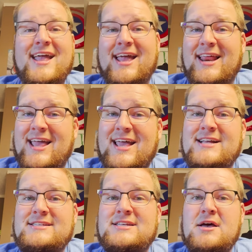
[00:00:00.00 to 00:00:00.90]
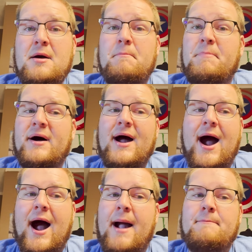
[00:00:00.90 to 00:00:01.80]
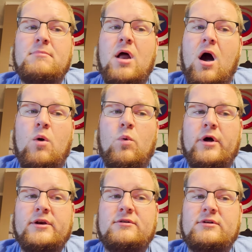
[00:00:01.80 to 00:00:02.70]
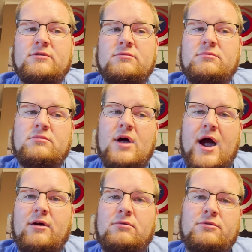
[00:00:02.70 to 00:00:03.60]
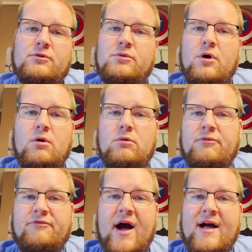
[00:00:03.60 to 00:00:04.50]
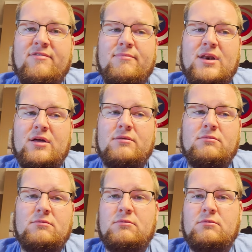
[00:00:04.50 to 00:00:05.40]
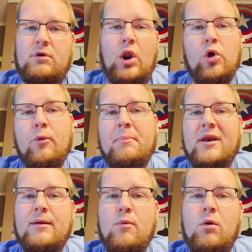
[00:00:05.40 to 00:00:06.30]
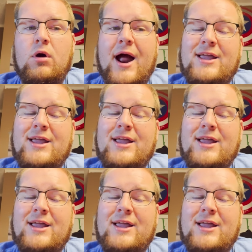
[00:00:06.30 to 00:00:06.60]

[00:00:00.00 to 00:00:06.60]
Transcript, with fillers: It is, but I'm not one to, I don't do the whole 5 minute loop anymore.